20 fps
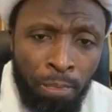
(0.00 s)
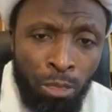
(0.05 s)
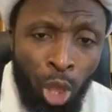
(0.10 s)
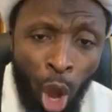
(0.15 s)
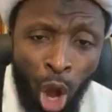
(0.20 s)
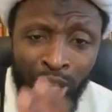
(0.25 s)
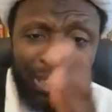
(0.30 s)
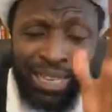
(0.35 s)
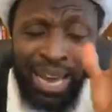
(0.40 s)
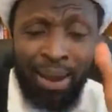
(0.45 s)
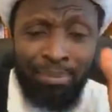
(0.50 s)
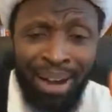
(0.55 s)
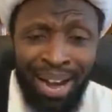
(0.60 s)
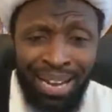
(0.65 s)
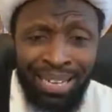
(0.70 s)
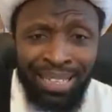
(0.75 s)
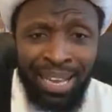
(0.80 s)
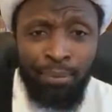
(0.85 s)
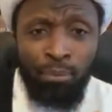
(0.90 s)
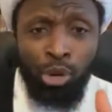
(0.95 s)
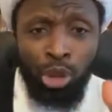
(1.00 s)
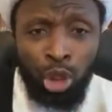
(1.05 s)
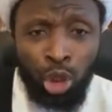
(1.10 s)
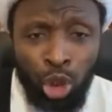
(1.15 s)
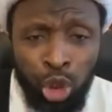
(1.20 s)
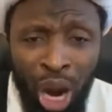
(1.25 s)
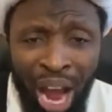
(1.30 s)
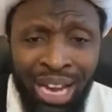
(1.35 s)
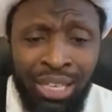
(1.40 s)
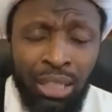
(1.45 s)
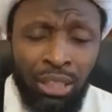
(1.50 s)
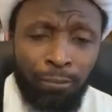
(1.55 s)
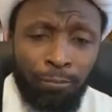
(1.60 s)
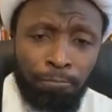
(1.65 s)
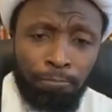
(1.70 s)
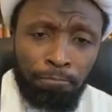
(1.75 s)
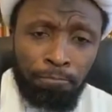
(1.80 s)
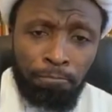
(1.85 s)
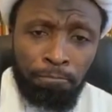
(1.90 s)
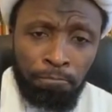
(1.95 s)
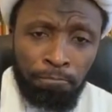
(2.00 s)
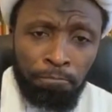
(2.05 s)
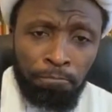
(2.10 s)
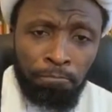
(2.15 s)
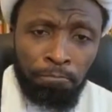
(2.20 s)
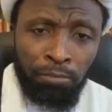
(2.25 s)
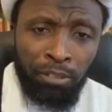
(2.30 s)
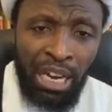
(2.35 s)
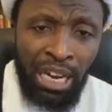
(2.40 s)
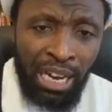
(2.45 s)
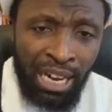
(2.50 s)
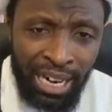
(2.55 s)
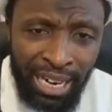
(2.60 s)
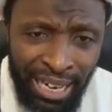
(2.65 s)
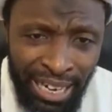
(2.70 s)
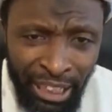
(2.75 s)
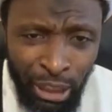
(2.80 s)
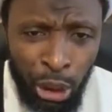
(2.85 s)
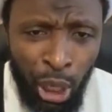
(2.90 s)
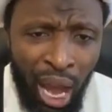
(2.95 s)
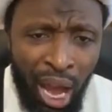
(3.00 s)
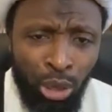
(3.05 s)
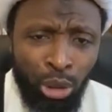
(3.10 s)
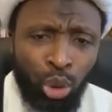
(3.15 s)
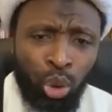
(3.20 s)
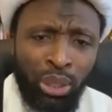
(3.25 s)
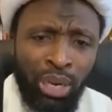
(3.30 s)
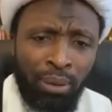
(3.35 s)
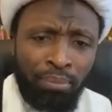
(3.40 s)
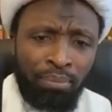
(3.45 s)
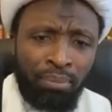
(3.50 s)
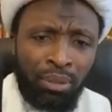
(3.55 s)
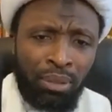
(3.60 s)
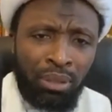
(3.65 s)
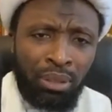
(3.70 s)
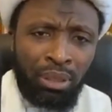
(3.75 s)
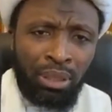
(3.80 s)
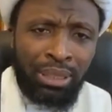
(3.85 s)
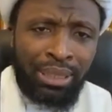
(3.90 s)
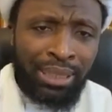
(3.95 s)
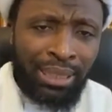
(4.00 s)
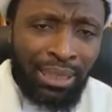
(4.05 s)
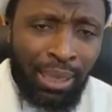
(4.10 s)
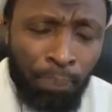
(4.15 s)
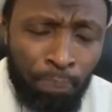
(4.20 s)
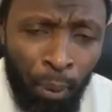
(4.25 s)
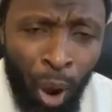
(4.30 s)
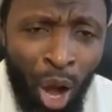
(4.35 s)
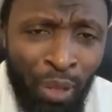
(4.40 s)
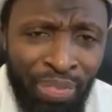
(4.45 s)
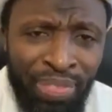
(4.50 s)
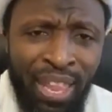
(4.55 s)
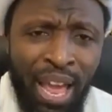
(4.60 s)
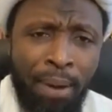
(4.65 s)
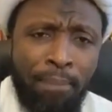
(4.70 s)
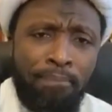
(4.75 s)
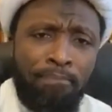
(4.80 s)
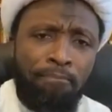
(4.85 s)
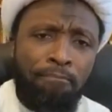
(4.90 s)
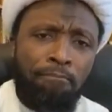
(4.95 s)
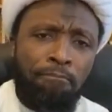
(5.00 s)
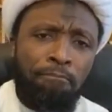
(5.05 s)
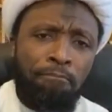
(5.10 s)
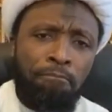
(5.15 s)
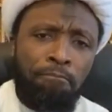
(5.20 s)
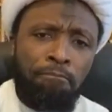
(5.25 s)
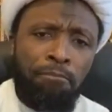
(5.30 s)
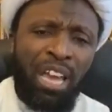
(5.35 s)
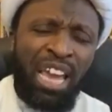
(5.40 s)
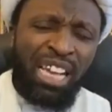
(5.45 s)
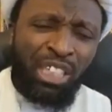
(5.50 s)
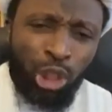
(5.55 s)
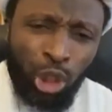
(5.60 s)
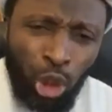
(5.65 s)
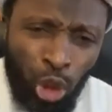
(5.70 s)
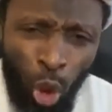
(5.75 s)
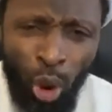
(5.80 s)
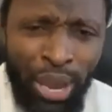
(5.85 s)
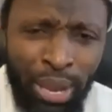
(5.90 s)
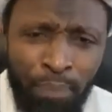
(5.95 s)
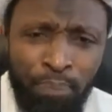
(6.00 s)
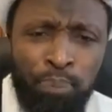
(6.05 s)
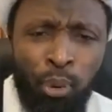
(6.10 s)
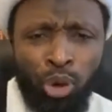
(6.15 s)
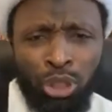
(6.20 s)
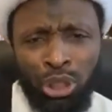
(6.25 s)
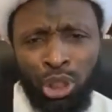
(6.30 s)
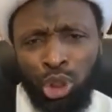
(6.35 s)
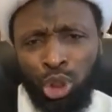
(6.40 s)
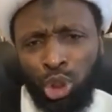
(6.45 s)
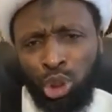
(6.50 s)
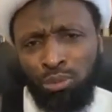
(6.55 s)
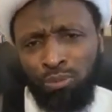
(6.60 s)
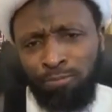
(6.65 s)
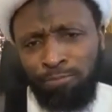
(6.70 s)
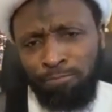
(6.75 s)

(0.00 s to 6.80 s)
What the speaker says: Those among them who struggle, reach out to them, support them. It's so important.